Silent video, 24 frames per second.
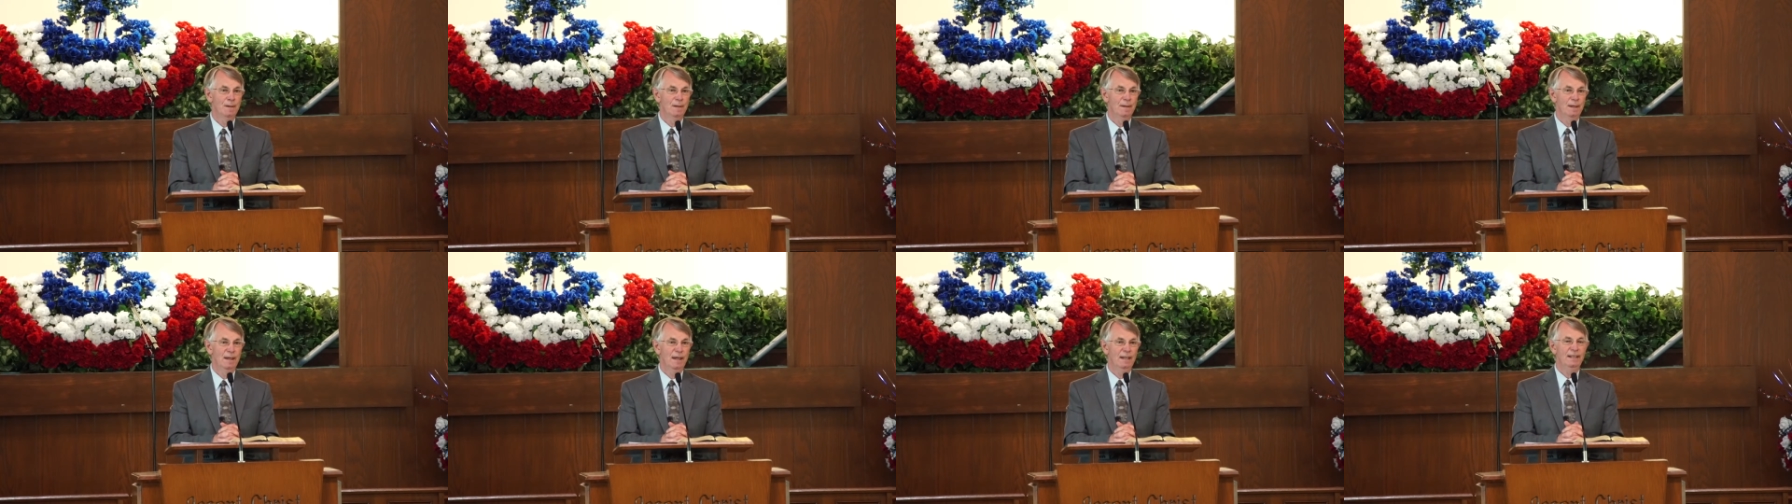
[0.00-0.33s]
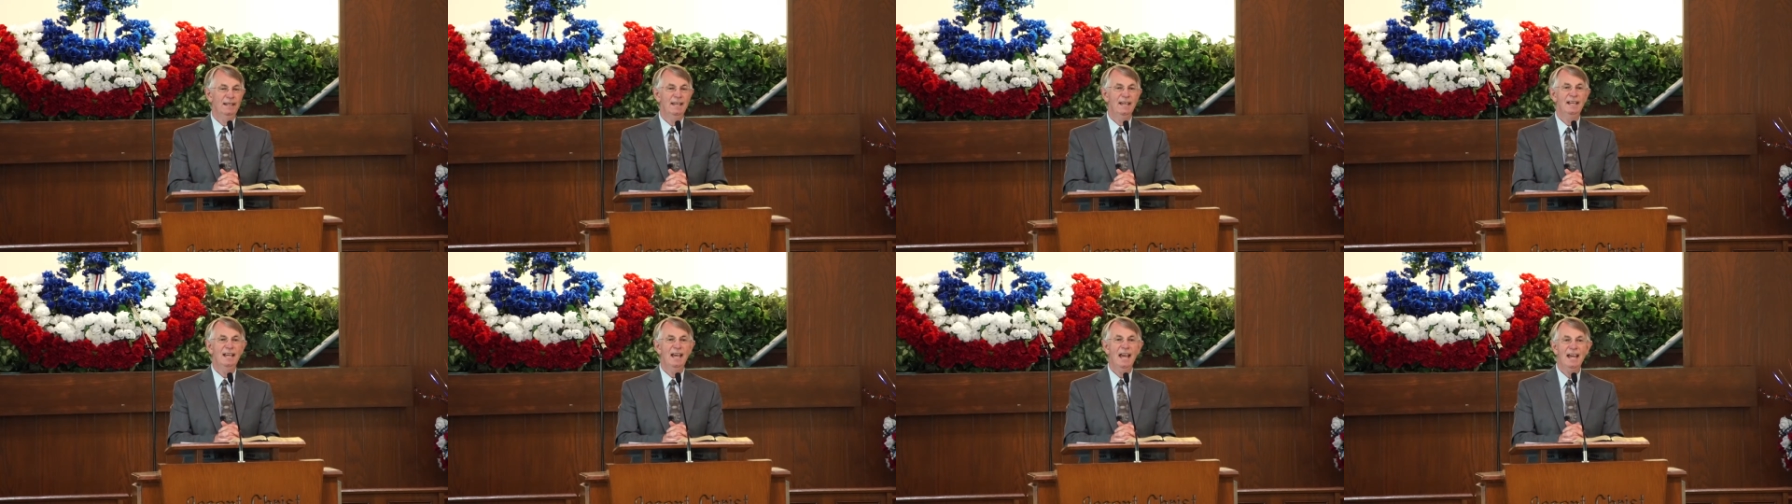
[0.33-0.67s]
And
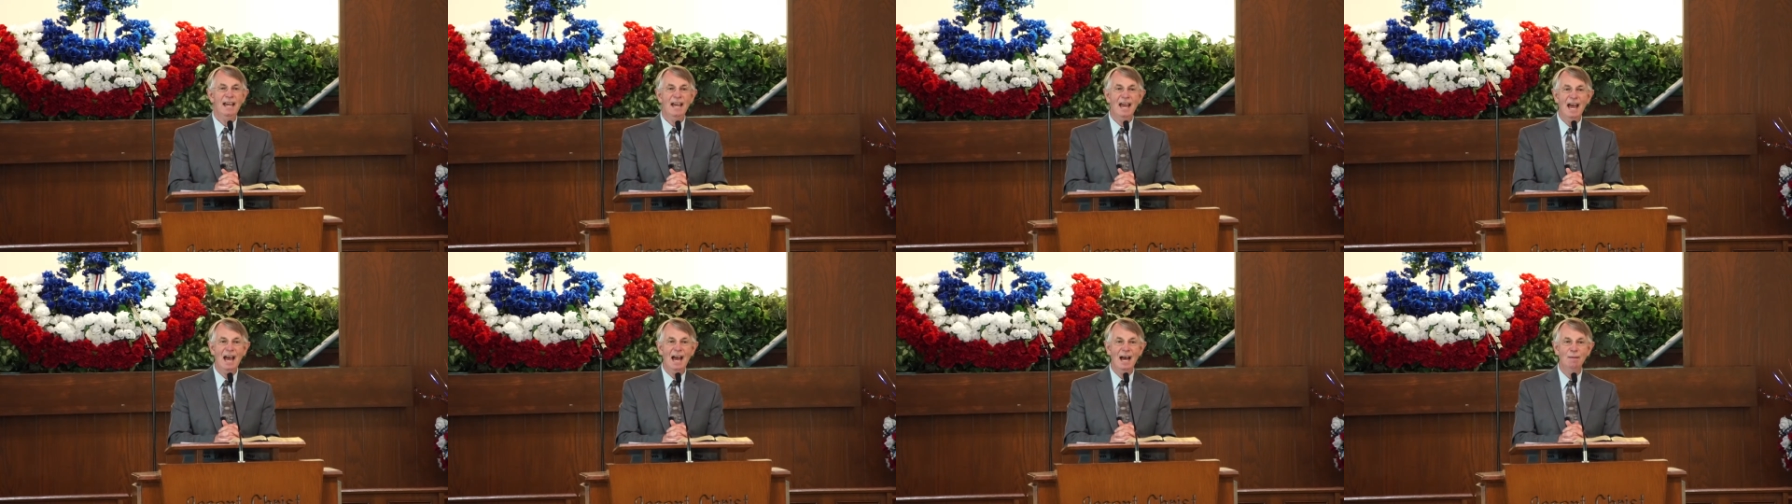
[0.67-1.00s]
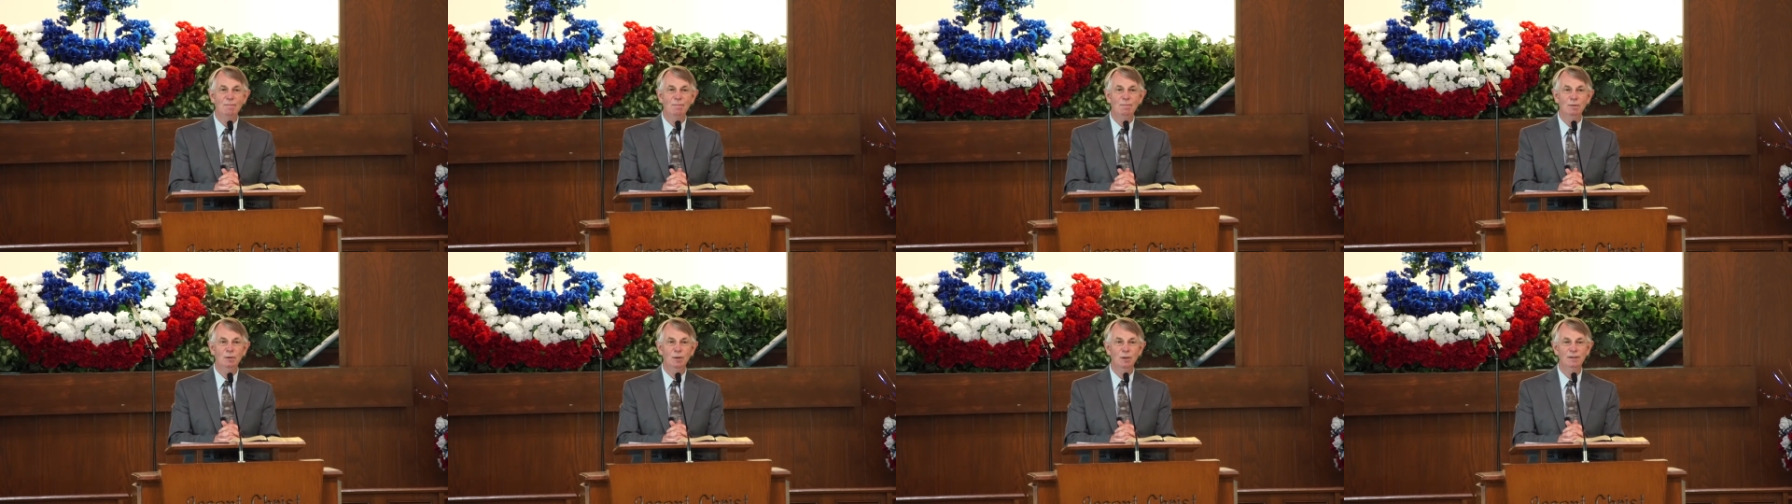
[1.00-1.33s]
King
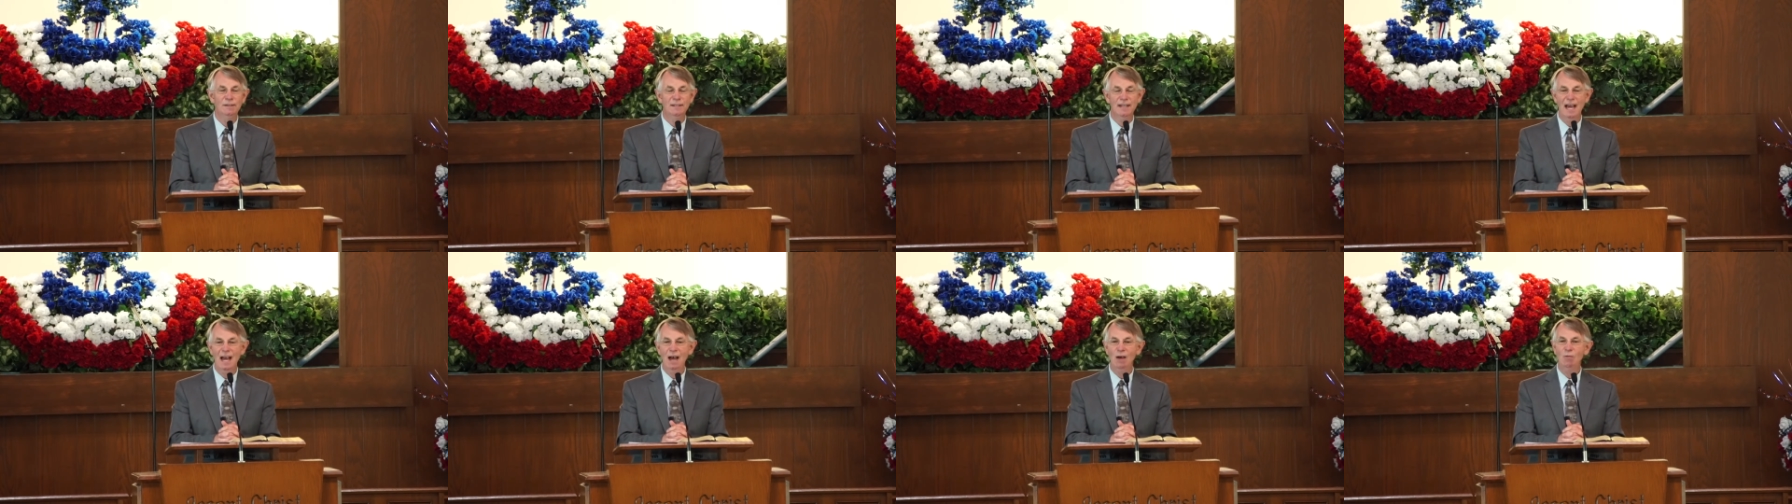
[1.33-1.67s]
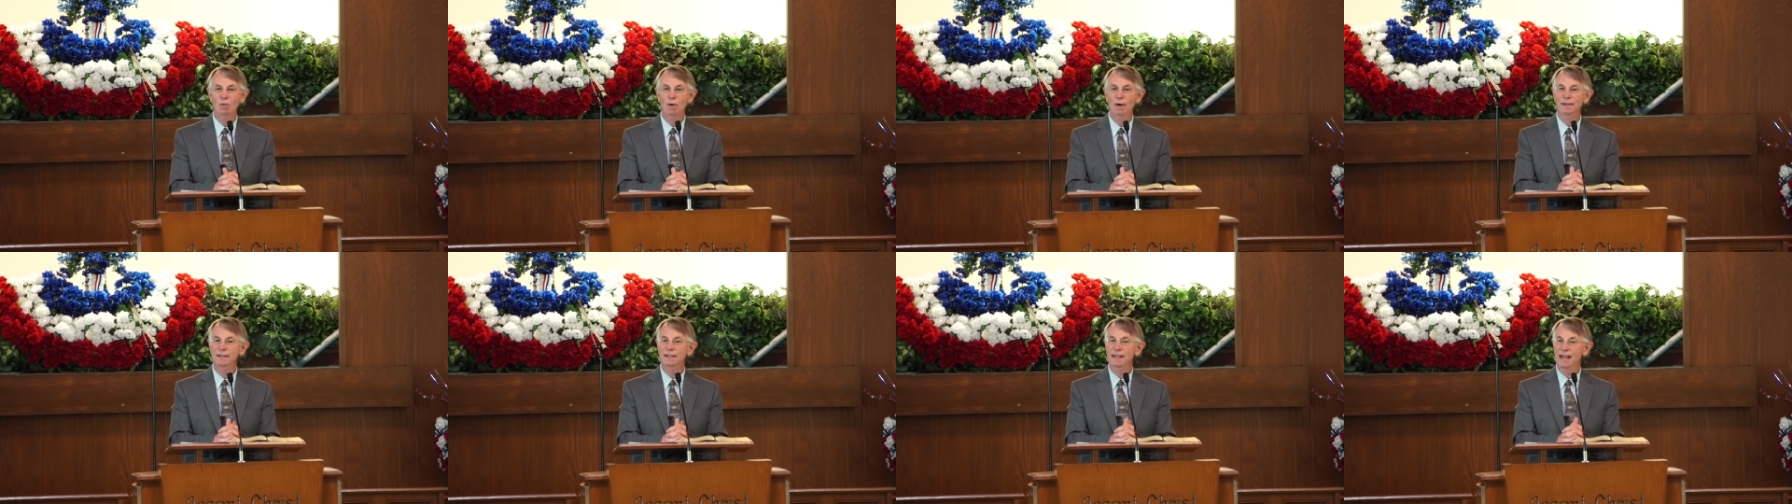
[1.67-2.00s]
Ahab looked out
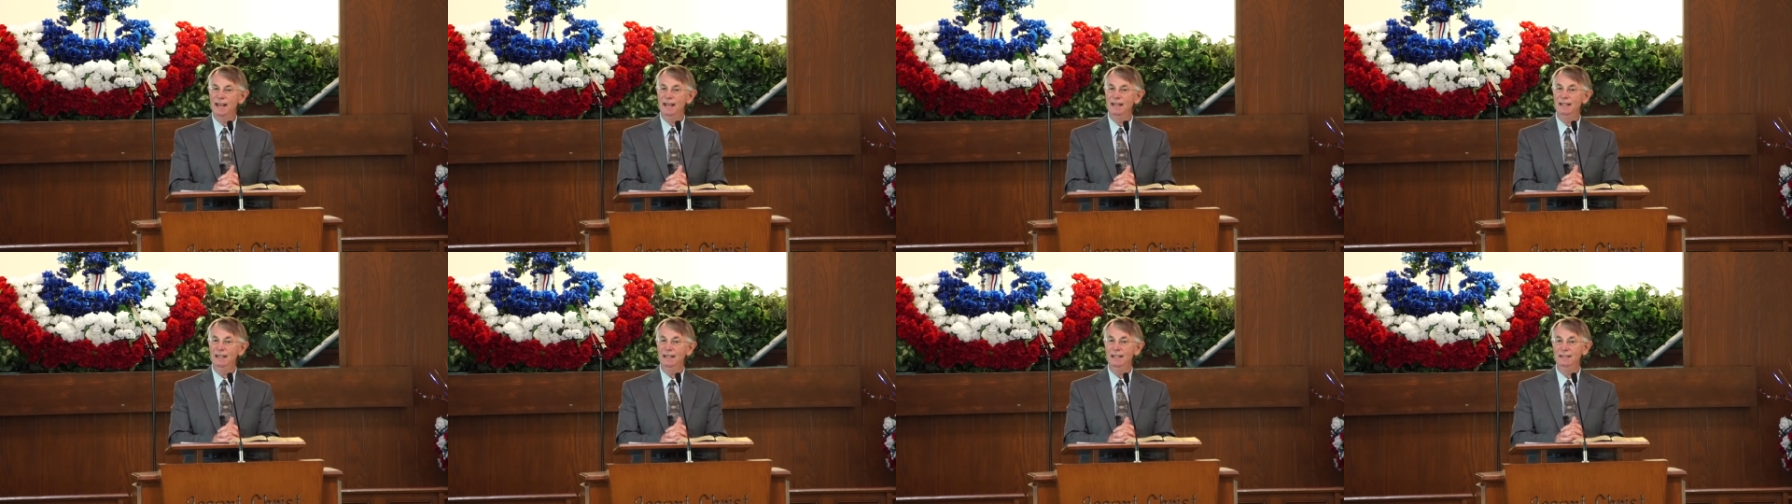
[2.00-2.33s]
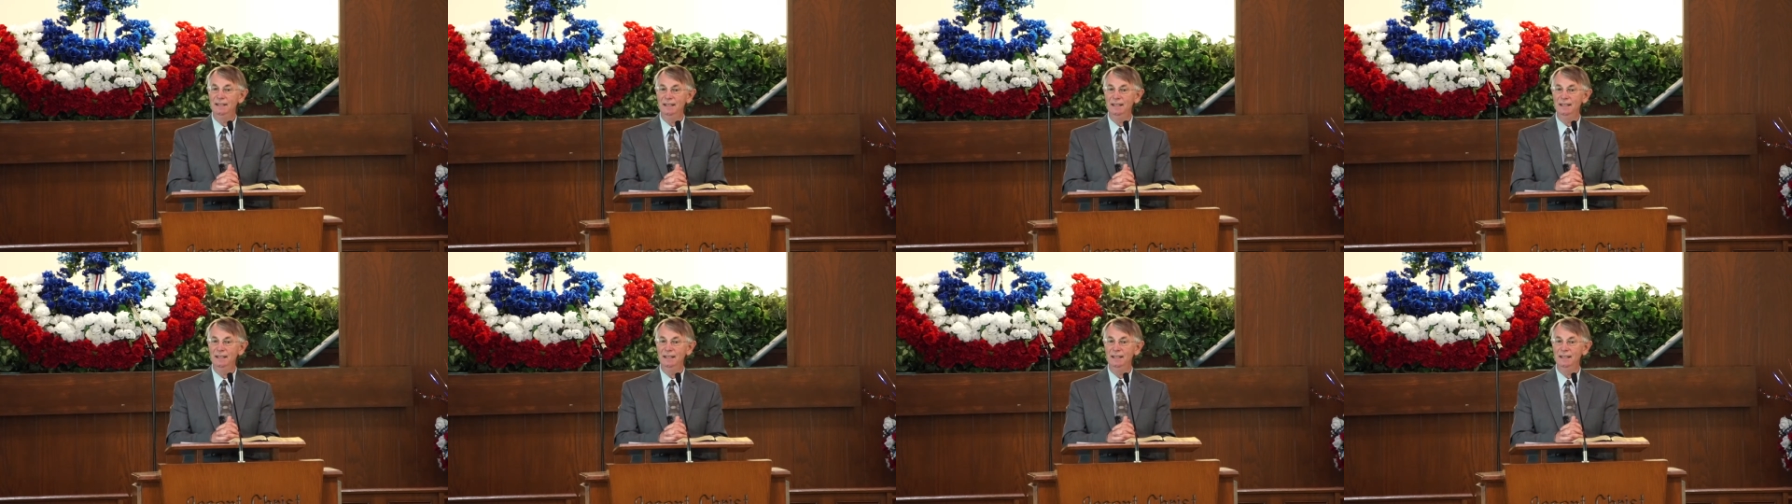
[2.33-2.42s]
one day and he